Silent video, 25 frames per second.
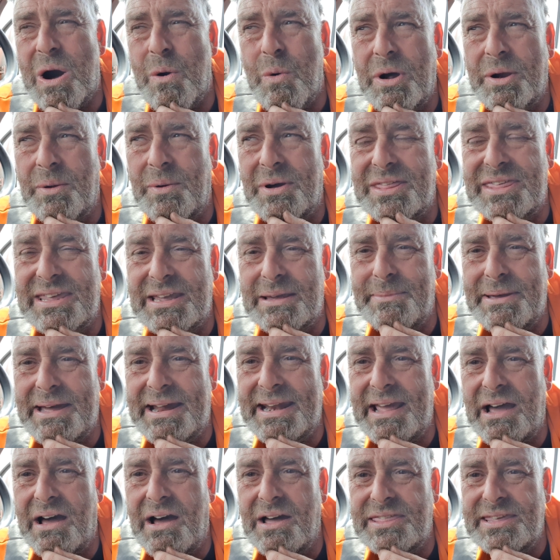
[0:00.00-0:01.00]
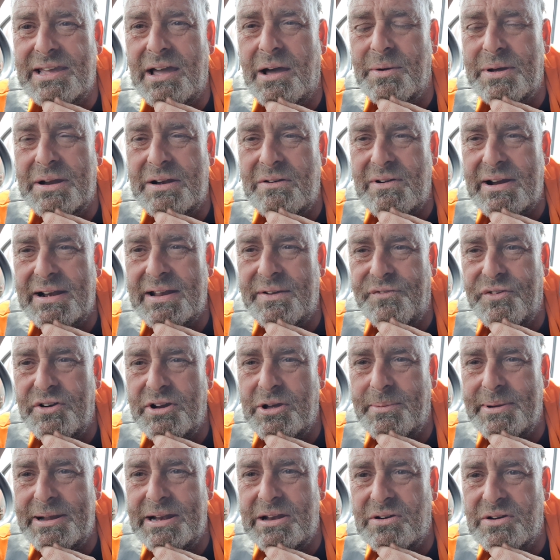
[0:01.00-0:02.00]
do I think about it? I think I'm going to run it for a
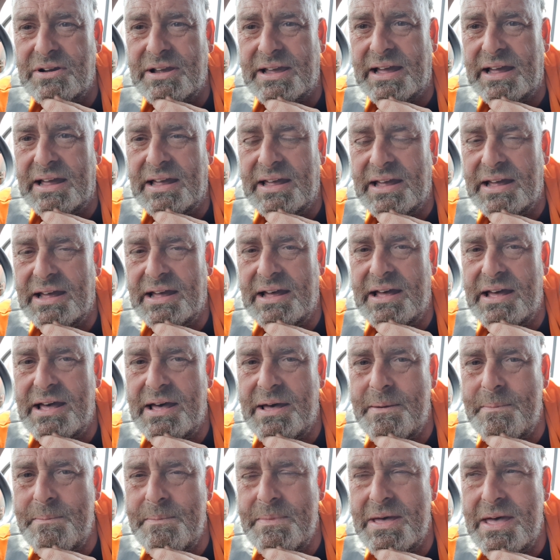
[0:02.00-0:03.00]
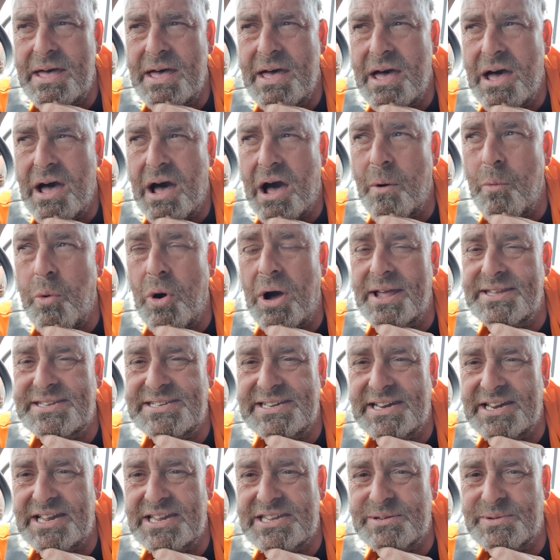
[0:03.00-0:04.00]
little bit longer. What I
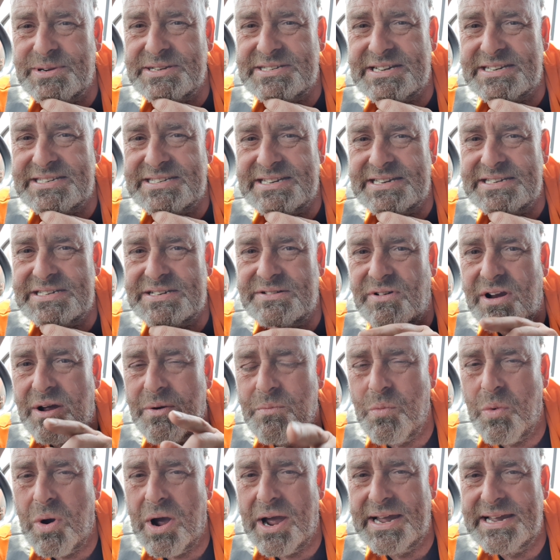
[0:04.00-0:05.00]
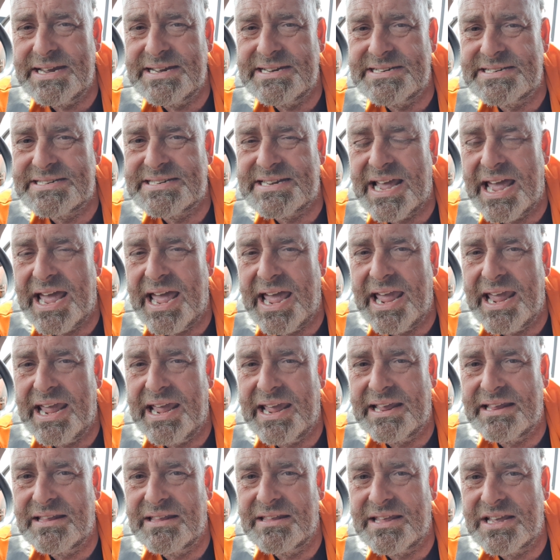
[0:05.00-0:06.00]
tend to do is I tend to run Waze
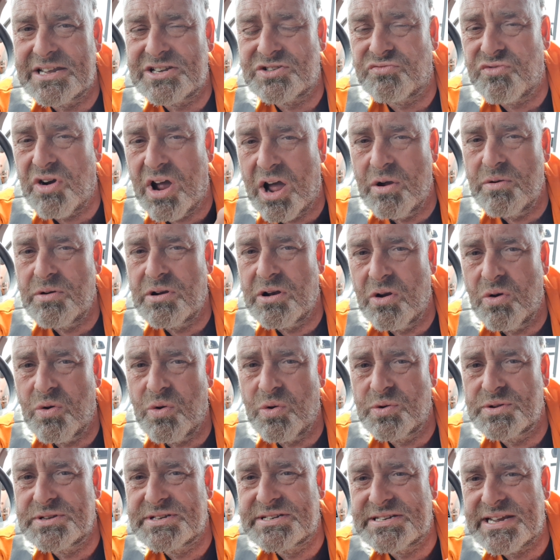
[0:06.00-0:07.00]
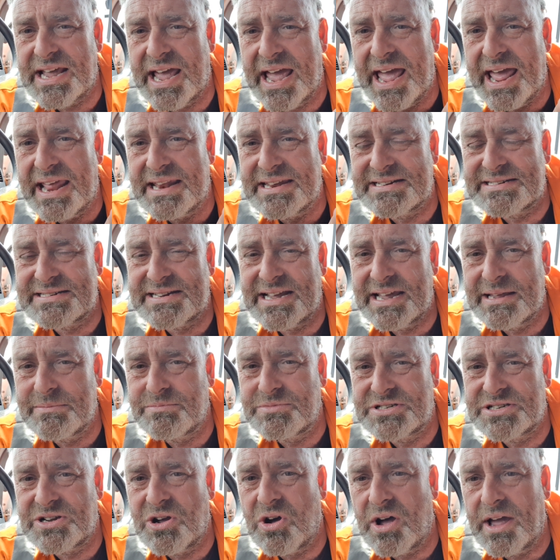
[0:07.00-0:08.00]
and this Roadlords at the
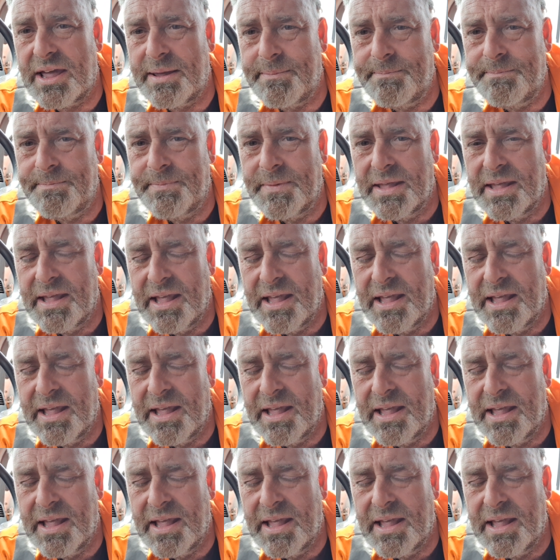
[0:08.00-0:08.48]
same time,